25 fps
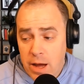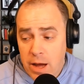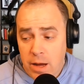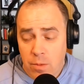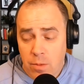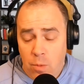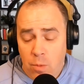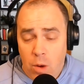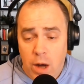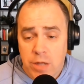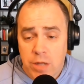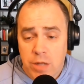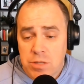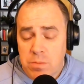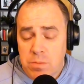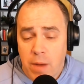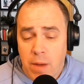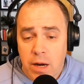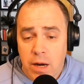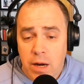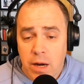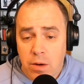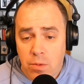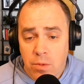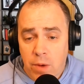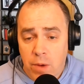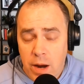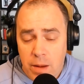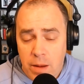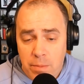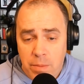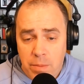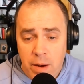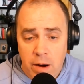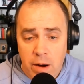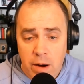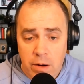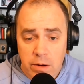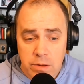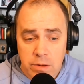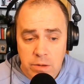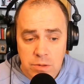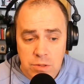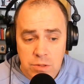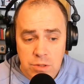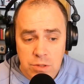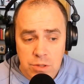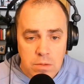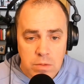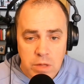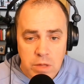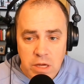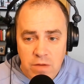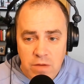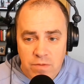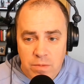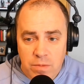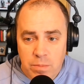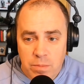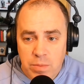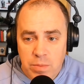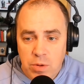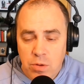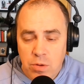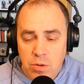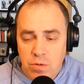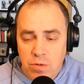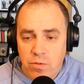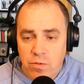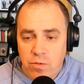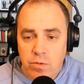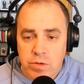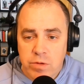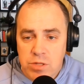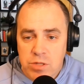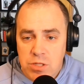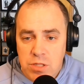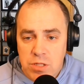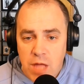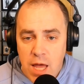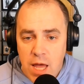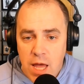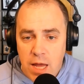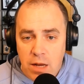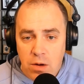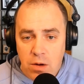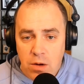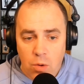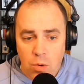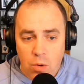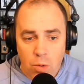I watched my grandparents leave a beautiful estate,